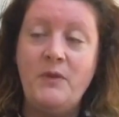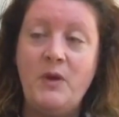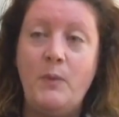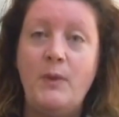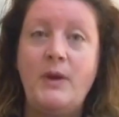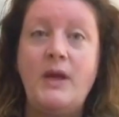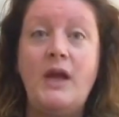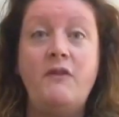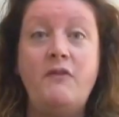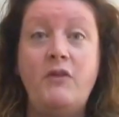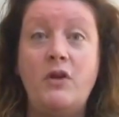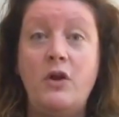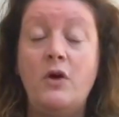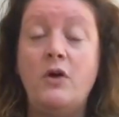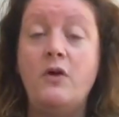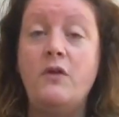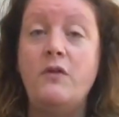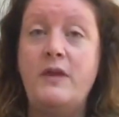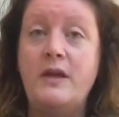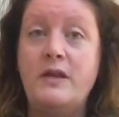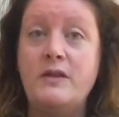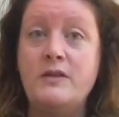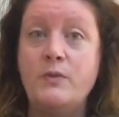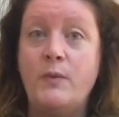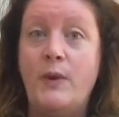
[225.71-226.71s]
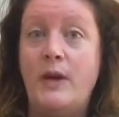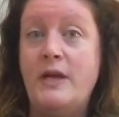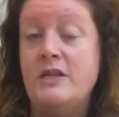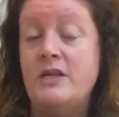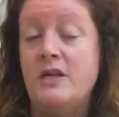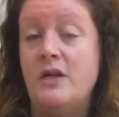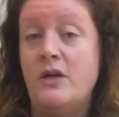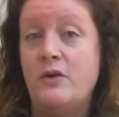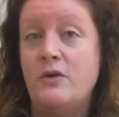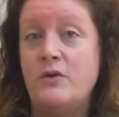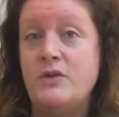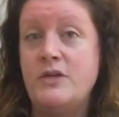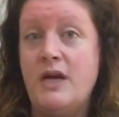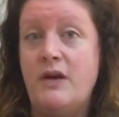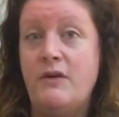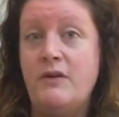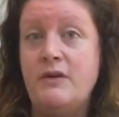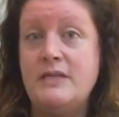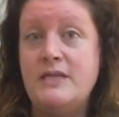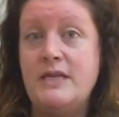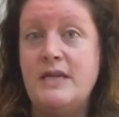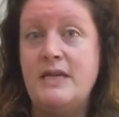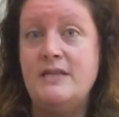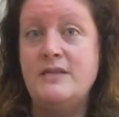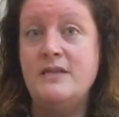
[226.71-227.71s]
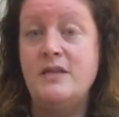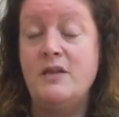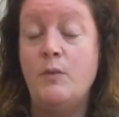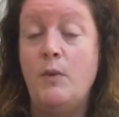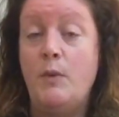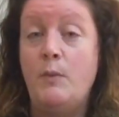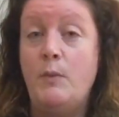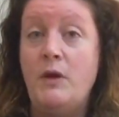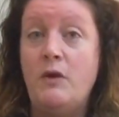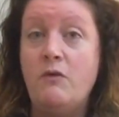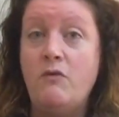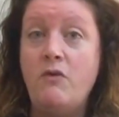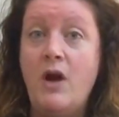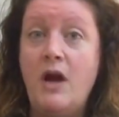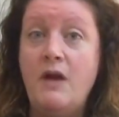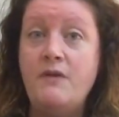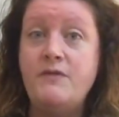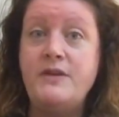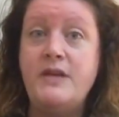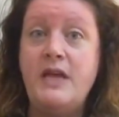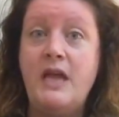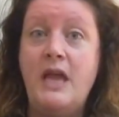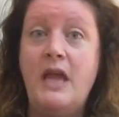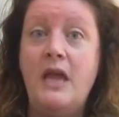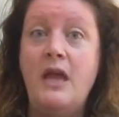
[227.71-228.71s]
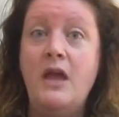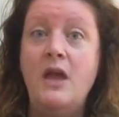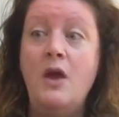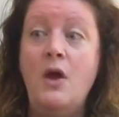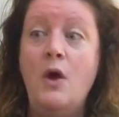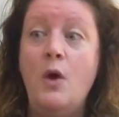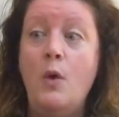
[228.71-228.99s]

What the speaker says: and we gave a lot of things away to local charities, so that when we arrived here,